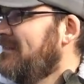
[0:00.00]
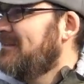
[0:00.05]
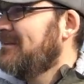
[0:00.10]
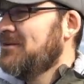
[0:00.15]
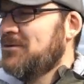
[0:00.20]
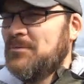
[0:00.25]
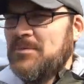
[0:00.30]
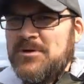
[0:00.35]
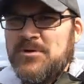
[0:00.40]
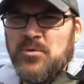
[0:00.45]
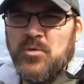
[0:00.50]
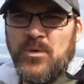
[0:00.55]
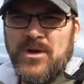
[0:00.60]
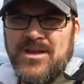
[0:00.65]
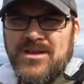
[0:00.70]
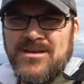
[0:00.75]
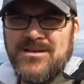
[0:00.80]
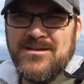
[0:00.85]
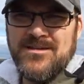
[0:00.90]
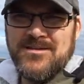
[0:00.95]
A little bit of
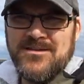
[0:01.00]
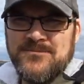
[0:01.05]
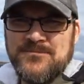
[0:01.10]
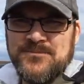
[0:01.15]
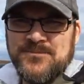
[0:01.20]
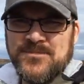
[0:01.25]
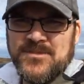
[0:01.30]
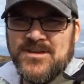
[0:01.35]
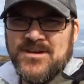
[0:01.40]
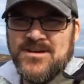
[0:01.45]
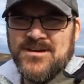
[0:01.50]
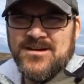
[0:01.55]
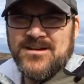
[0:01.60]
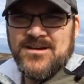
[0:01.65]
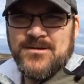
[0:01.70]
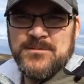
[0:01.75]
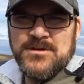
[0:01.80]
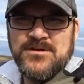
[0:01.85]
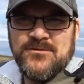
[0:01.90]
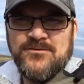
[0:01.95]
wind
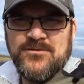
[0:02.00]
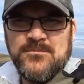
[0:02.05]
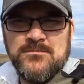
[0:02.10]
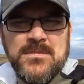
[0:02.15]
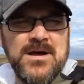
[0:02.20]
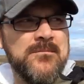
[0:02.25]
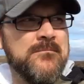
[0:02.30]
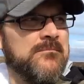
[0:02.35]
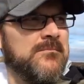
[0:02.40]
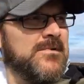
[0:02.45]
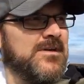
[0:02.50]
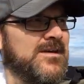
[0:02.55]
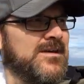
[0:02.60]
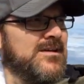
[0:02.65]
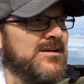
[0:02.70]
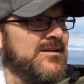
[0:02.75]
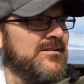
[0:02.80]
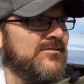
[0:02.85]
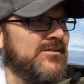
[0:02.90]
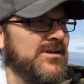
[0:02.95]
coming from my
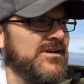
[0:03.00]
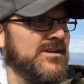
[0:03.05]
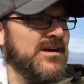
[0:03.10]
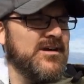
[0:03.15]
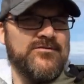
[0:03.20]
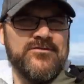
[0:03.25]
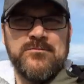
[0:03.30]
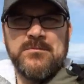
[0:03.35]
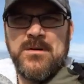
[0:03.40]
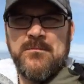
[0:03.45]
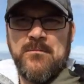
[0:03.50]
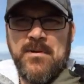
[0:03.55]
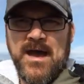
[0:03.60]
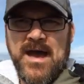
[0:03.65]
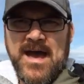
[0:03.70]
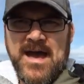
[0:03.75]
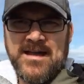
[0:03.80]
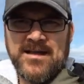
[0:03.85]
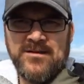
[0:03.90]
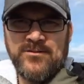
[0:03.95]
right now from my
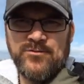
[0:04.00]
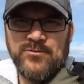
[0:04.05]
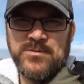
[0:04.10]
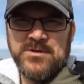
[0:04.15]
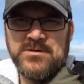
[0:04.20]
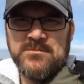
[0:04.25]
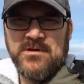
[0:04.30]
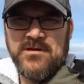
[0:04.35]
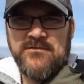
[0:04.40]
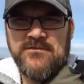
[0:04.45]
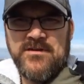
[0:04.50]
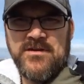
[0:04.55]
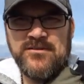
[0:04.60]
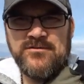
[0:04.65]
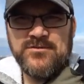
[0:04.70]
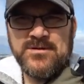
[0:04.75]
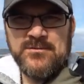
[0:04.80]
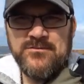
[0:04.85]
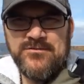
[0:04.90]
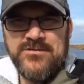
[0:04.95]
back will be in my
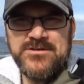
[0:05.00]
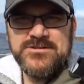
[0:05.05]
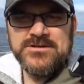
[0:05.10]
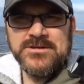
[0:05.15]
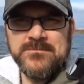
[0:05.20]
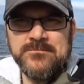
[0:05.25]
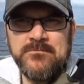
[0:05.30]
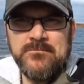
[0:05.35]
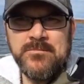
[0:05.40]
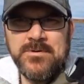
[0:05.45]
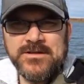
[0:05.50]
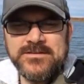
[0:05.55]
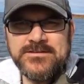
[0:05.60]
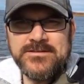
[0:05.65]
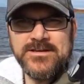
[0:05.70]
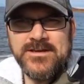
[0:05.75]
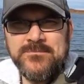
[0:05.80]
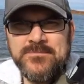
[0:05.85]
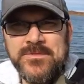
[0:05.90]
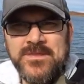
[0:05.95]
face when I'm fishing, but
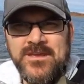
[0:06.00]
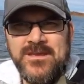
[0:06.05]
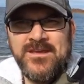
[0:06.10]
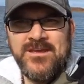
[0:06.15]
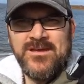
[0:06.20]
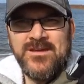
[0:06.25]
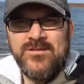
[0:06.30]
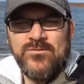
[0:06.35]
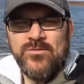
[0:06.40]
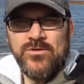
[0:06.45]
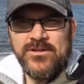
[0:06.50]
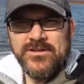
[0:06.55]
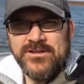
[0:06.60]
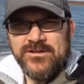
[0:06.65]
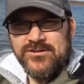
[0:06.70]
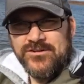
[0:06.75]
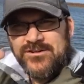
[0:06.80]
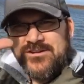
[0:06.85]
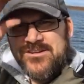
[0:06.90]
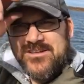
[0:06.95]
really
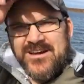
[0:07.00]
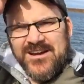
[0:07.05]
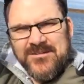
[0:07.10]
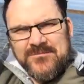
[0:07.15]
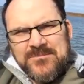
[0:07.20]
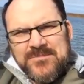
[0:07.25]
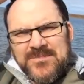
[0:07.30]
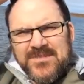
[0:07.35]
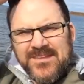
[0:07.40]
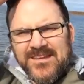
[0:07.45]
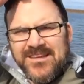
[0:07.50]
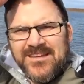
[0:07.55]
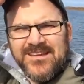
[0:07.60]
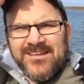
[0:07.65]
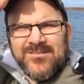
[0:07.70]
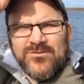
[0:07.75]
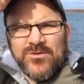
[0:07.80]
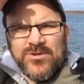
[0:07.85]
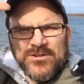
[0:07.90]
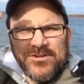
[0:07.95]
good.
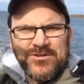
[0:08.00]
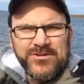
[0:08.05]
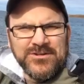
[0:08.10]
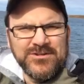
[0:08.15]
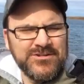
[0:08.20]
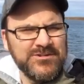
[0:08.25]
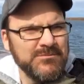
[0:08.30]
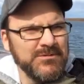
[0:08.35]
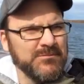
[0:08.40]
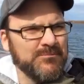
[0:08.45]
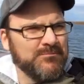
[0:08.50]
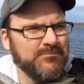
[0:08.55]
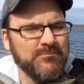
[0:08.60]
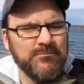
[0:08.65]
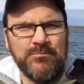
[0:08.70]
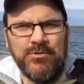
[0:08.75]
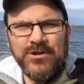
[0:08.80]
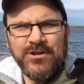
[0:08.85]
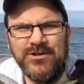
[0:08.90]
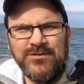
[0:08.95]
Should be
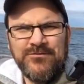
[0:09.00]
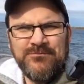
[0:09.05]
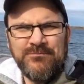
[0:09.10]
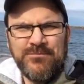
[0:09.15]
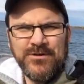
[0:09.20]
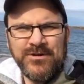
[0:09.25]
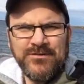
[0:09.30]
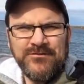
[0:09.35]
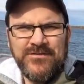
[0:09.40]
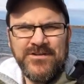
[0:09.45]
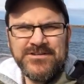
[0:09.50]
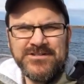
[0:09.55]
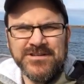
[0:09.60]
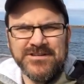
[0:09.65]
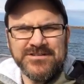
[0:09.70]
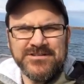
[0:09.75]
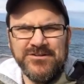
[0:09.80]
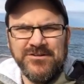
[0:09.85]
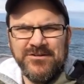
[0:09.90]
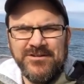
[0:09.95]
pretty good
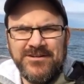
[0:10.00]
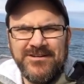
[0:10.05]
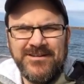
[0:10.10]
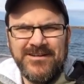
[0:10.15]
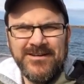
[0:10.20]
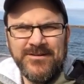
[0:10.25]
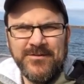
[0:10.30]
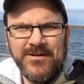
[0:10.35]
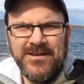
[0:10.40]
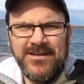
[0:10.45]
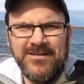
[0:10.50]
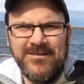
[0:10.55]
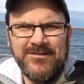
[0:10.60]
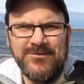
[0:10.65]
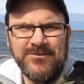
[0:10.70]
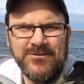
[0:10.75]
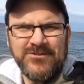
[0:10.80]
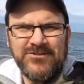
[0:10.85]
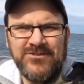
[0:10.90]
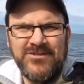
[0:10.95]
fishing. So anyway,
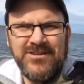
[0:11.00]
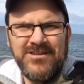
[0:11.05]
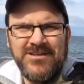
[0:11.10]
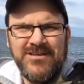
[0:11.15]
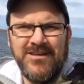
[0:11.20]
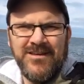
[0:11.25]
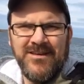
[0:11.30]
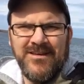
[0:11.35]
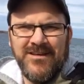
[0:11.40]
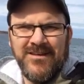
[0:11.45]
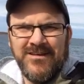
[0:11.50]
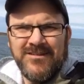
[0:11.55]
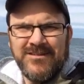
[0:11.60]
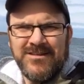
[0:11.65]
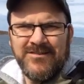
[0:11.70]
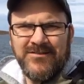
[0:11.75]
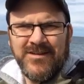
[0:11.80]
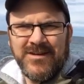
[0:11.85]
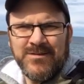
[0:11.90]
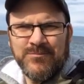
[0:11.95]
we'll see
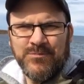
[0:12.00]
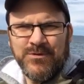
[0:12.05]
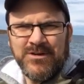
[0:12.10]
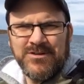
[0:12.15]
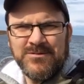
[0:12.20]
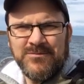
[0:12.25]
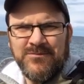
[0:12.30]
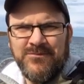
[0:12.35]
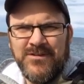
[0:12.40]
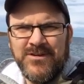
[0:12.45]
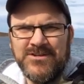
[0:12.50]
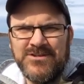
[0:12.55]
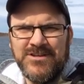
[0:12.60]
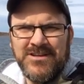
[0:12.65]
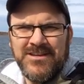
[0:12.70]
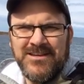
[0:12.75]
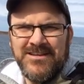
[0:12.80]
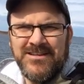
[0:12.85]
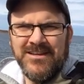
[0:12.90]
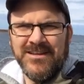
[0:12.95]
if I can bring some fish
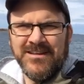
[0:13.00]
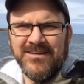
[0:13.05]
in.